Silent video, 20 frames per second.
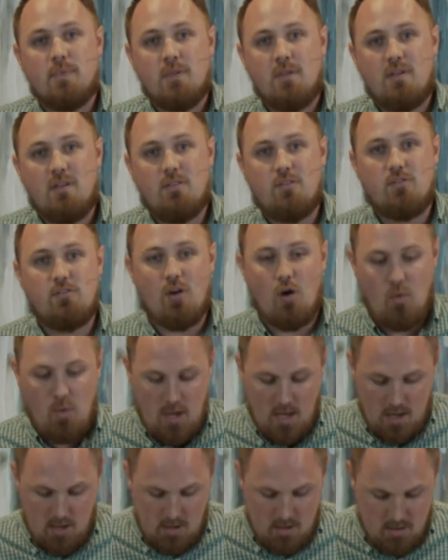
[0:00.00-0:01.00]
And so
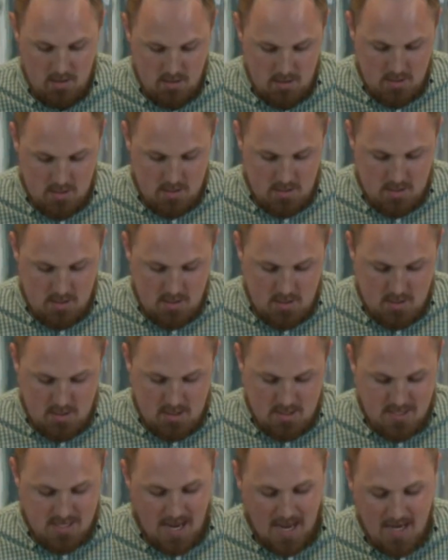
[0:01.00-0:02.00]
in
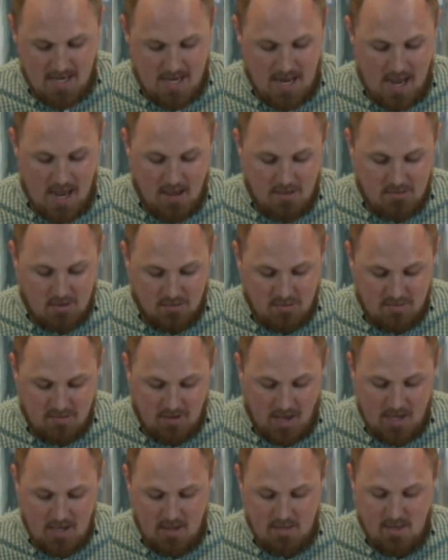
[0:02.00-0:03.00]
10 days on
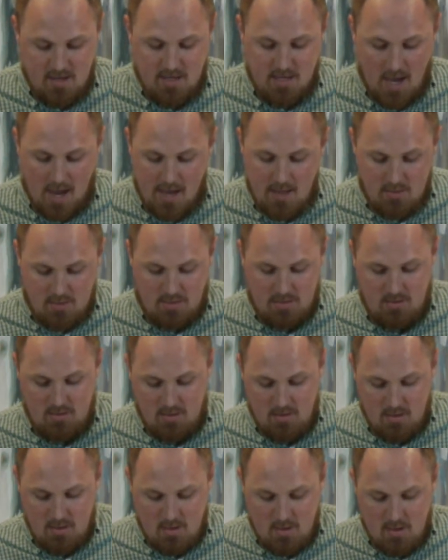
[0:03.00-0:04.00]
Sunday the 9th,
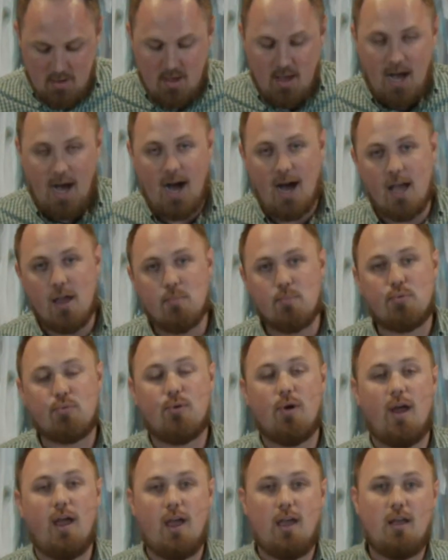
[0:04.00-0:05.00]
I am
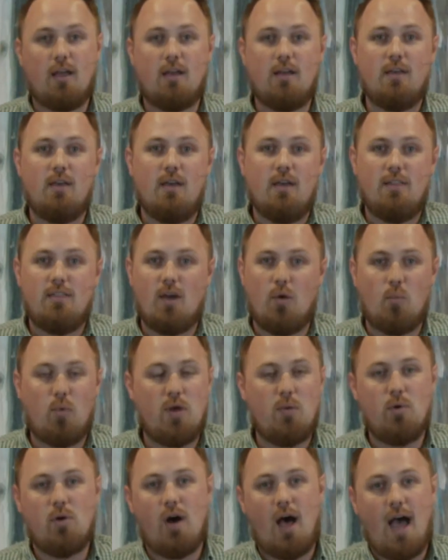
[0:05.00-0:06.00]
praying that
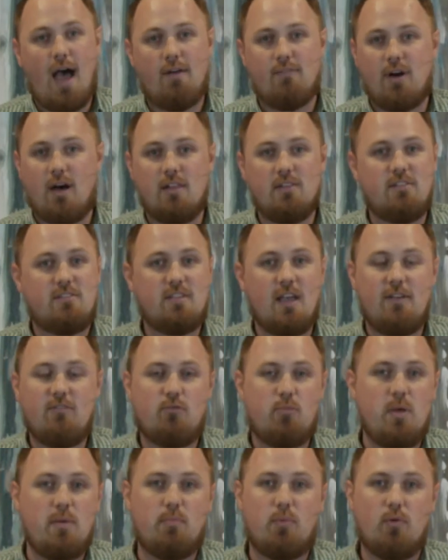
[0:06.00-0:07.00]
we will have
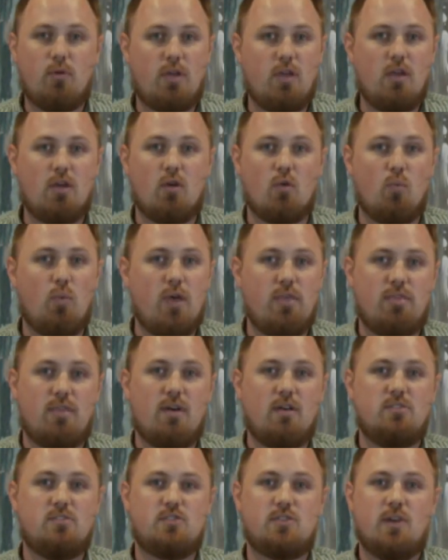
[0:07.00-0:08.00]
unsaved people here with
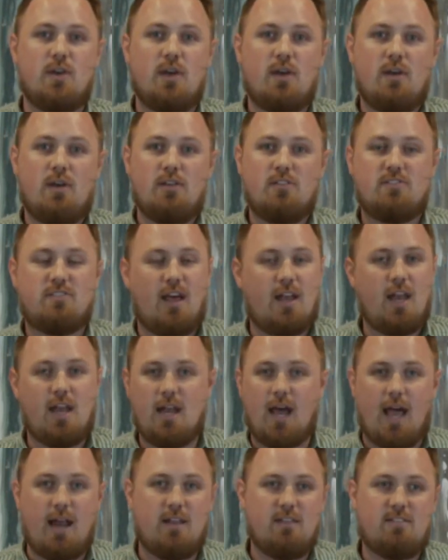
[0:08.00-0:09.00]
us Sunday
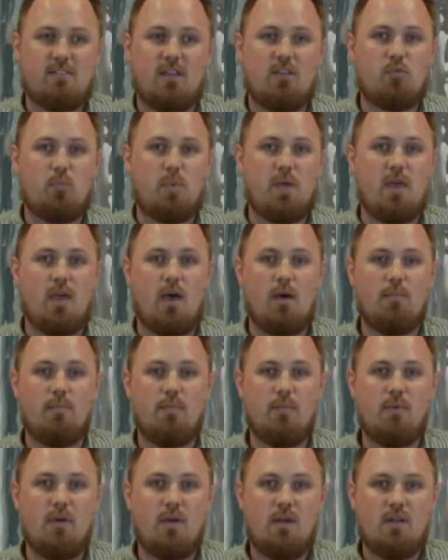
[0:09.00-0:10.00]
night at 6
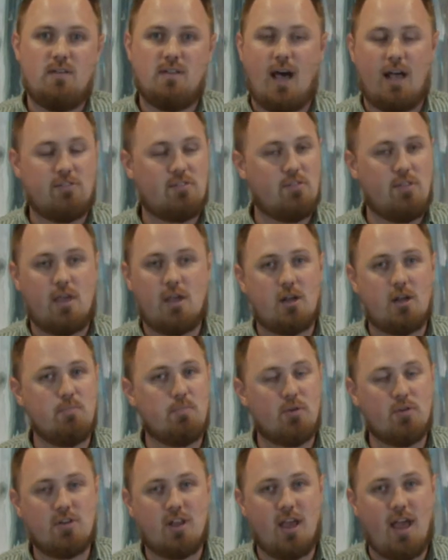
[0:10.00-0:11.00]
p.m., not so they
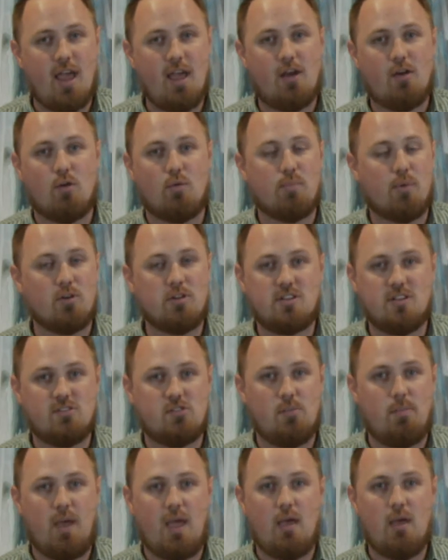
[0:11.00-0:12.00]
partake or
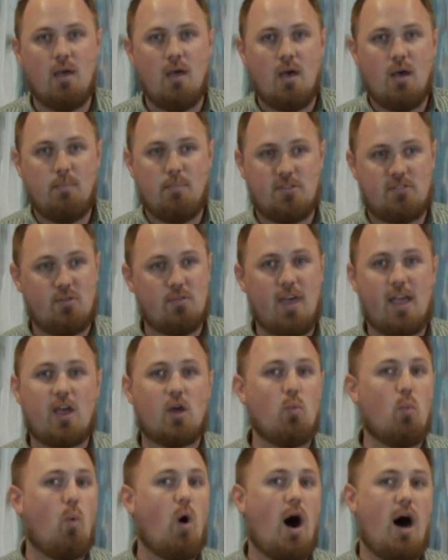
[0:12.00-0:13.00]
participate, but so they
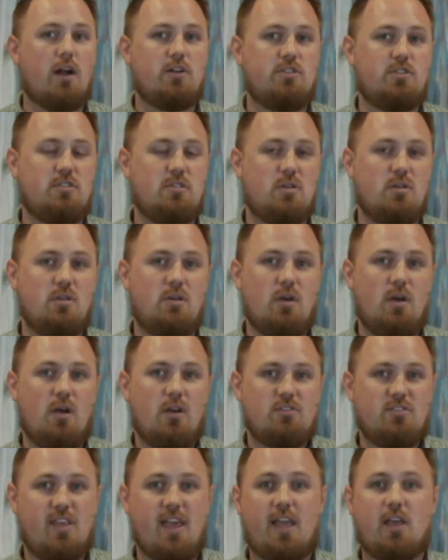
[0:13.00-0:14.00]
can watch,
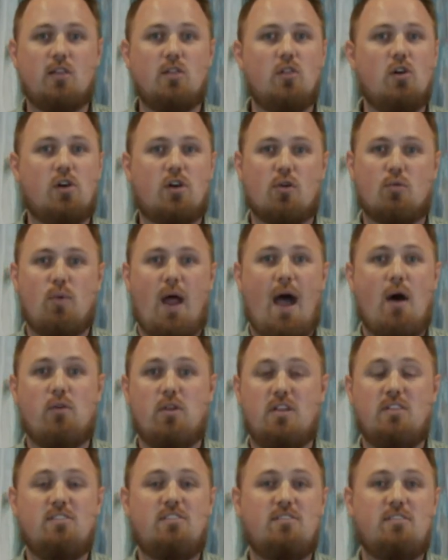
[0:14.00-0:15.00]
so they can look around
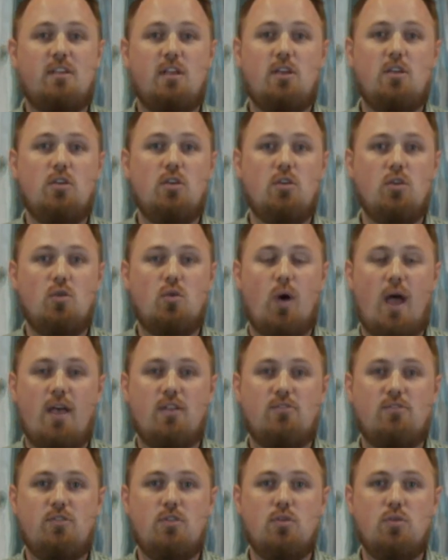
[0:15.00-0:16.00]
and see you
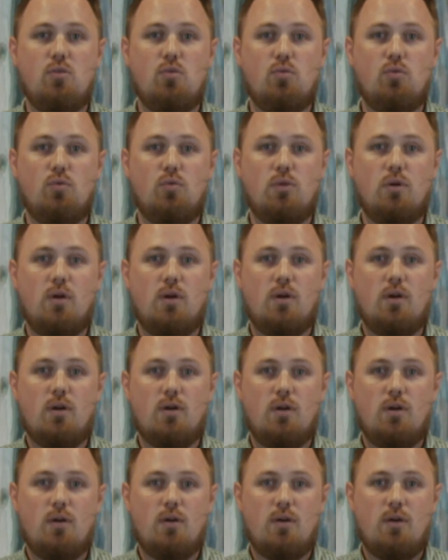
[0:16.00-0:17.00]
as you
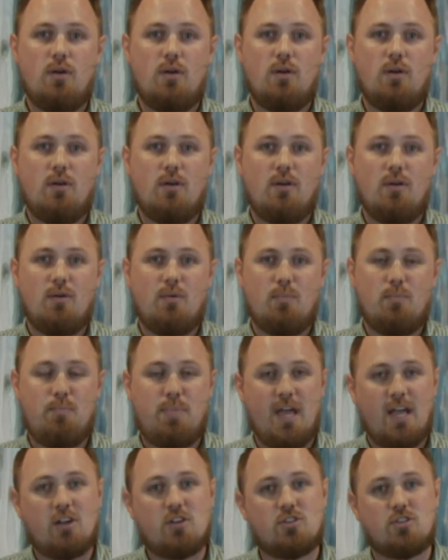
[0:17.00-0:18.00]

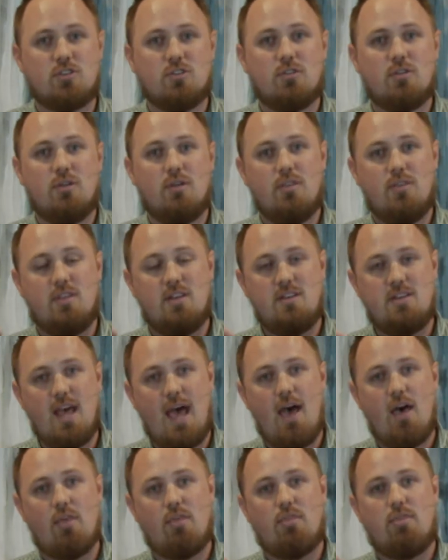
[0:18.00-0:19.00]
picture the
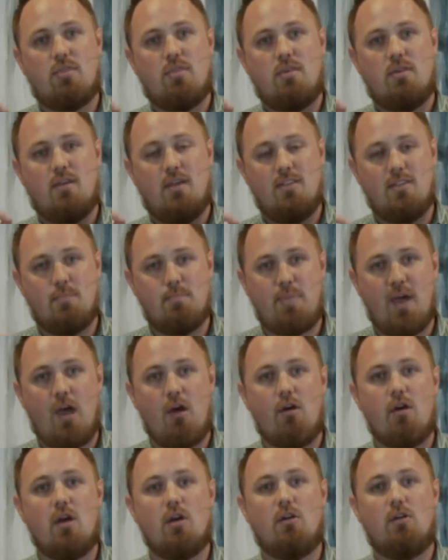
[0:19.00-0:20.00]
death and the
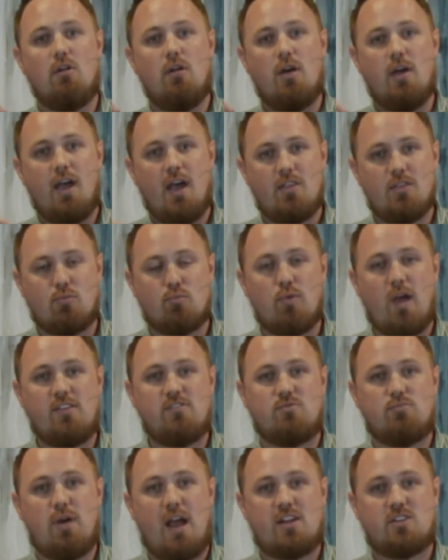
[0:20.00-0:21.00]
burial and the
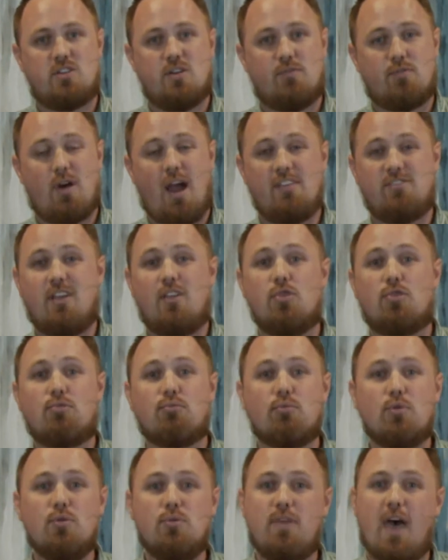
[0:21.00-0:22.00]
resurrection of Christ, and
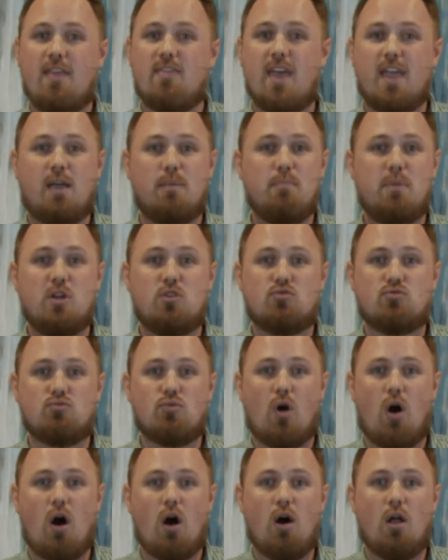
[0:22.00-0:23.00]
through that they can be
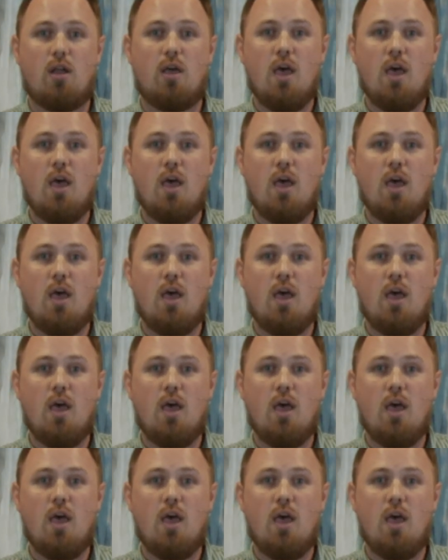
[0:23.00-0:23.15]
drawn